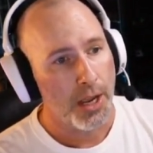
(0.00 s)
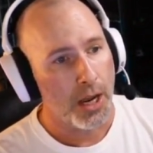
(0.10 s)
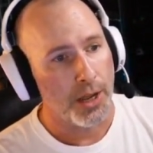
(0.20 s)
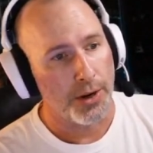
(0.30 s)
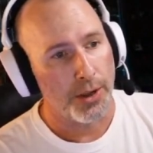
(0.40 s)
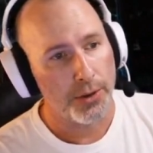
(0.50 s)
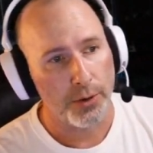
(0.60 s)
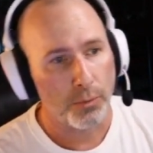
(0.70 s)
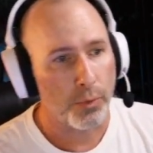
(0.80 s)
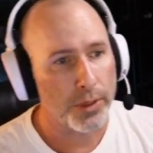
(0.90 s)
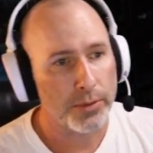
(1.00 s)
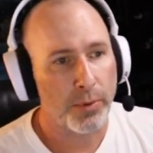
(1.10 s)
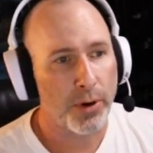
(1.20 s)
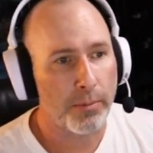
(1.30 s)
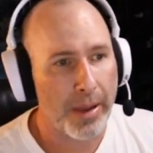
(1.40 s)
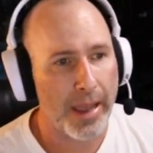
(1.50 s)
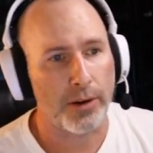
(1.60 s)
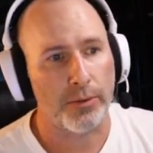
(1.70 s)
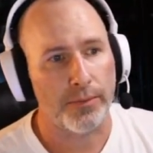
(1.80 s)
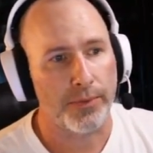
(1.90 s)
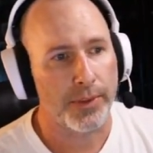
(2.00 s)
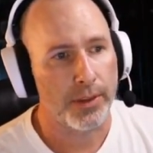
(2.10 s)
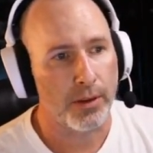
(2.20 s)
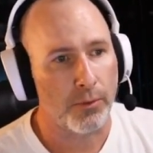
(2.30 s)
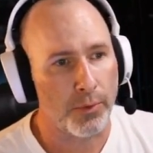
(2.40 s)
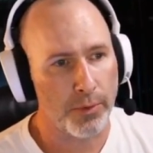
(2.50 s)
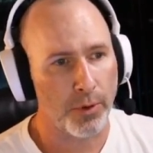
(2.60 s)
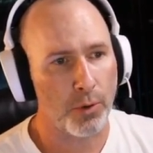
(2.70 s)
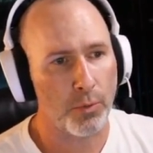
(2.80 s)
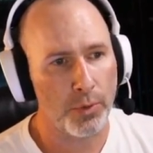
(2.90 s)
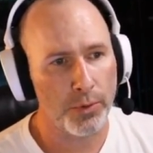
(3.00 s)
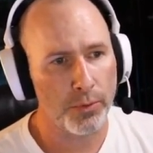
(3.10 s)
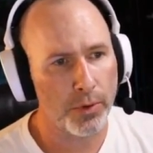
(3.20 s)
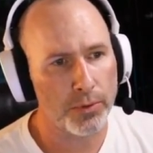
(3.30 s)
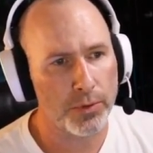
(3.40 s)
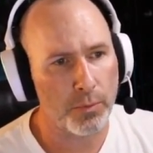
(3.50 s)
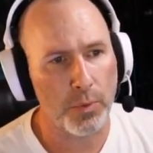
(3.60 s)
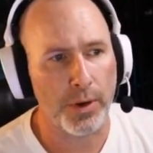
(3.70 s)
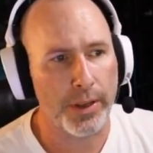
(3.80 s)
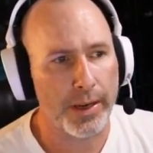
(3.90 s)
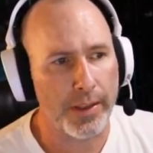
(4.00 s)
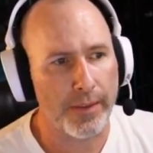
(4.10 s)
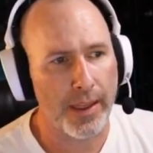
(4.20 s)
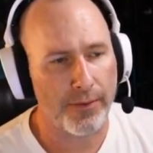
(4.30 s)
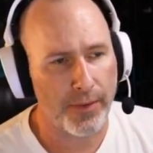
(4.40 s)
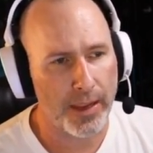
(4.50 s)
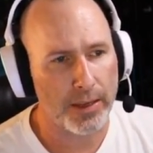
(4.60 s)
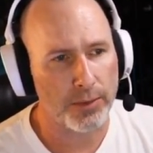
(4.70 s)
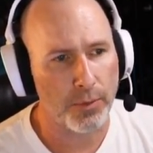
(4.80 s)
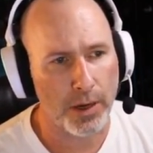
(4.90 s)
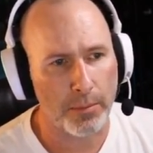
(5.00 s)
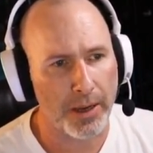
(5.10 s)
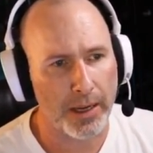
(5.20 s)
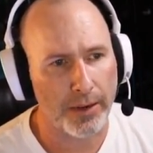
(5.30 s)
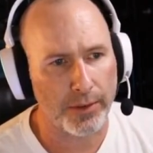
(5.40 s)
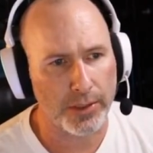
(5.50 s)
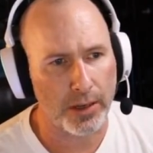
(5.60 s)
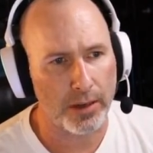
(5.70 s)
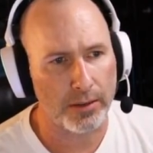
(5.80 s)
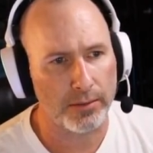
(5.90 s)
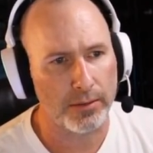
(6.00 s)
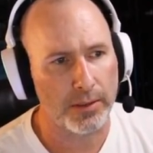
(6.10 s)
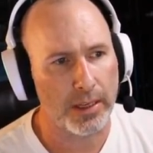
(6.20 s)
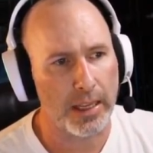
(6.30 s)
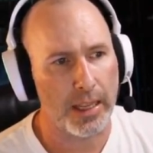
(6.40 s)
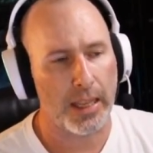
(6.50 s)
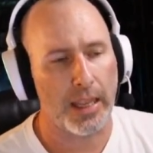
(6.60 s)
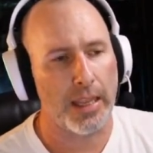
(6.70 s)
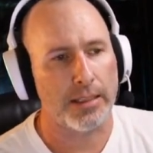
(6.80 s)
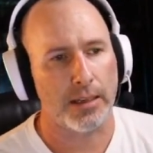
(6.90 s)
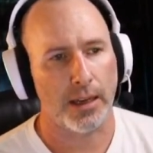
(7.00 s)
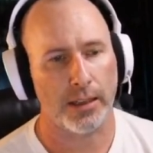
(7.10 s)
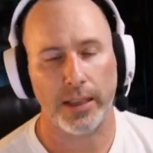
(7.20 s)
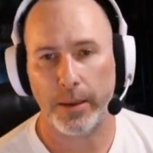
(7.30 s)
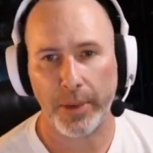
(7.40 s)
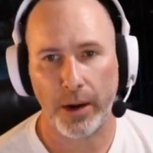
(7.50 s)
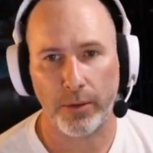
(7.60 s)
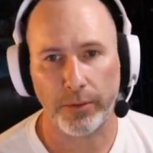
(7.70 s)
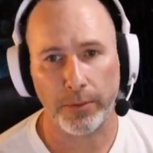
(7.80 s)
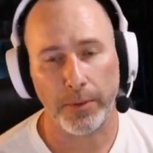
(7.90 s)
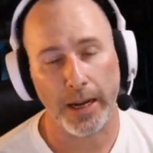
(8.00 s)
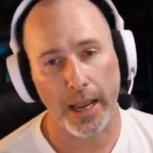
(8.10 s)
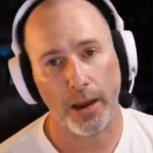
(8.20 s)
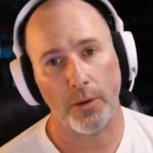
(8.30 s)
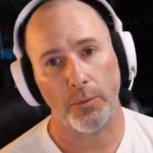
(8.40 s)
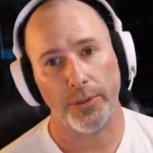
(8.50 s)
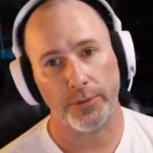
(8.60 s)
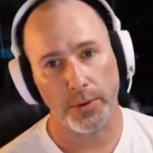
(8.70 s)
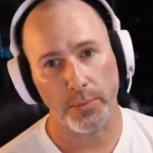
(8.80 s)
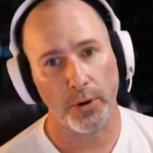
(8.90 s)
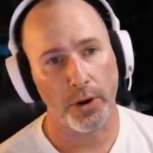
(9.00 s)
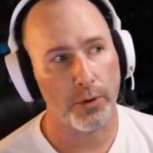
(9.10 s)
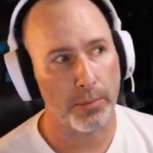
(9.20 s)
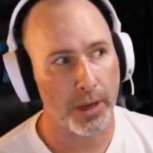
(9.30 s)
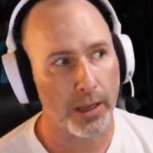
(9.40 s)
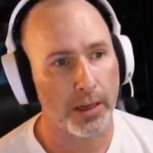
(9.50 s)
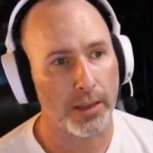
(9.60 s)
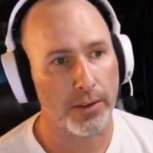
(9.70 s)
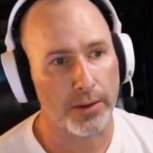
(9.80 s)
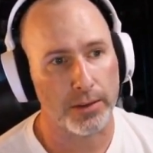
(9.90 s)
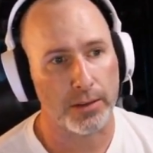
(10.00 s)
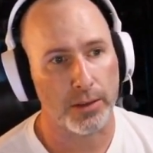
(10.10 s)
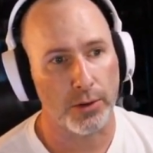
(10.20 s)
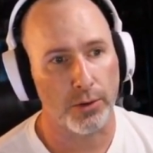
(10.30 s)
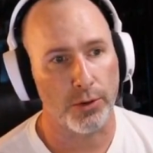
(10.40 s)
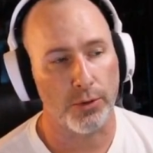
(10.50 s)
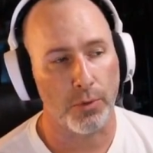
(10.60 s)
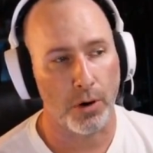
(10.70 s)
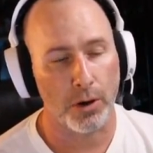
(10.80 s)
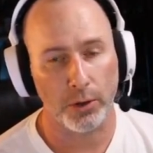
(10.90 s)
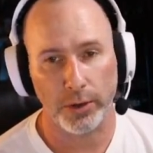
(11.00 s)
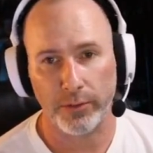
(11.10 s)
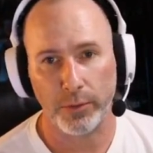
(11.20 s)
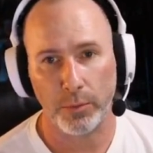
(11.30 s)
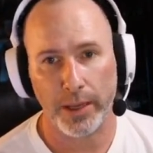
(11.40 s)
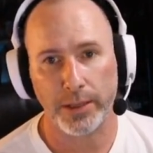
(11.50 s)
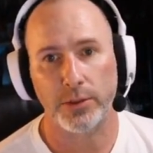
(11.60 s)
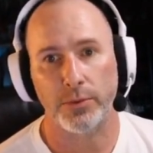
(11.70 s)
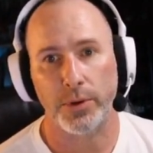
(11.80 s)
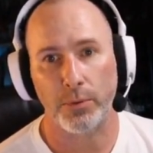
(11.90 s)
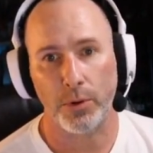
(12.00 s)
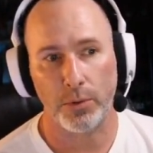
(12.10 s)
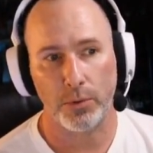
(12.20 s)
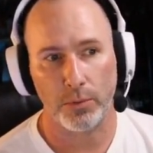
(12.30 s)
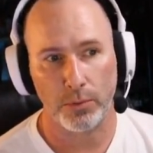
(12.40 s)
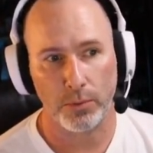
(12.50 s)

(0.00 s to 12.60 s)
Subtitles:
Another once per battle. Reroll wound rolls of 1 in that phase. Why not make it every turn? It's not that powerful. Now, with 3.0 in mind, you are looking for ways to reroll